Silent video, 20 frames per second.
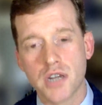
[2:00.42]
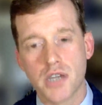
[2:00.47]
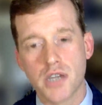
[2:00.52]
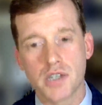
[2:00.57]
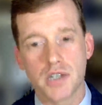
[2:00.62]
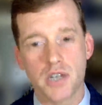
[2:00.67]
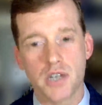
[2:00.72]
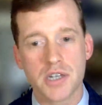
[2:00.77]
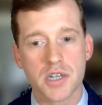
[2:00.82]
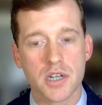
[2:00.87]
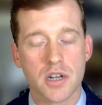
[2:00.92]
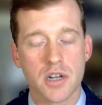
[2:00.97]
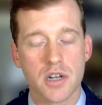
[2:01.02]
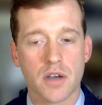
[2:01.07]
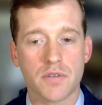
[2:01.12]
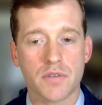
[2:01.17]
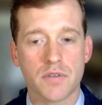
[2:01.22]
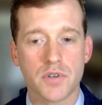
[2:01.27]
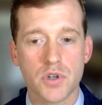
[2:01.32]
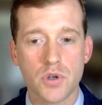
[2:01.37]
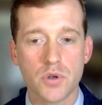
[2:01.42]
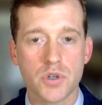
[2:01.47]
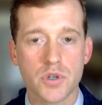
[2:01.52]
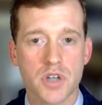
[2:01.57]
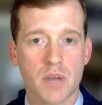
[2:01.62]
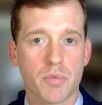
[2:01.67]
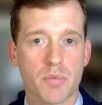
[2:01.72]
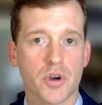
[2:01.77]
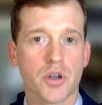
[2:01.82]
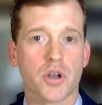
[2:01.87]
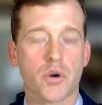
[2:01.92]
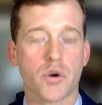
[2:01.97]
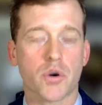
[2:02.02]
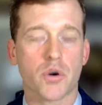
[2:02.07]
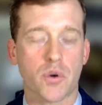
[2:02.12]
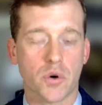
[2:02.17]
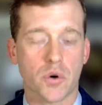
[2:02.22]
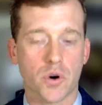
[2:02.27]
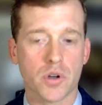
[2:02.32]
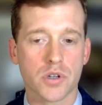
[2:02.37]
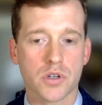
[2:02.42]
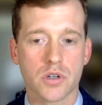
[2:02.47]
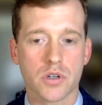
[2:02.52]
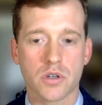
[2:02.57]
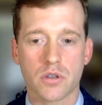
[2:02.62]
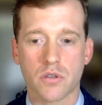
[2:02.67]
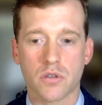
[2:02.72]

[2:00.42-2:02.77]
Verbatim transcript: consisted of two separate cohorts.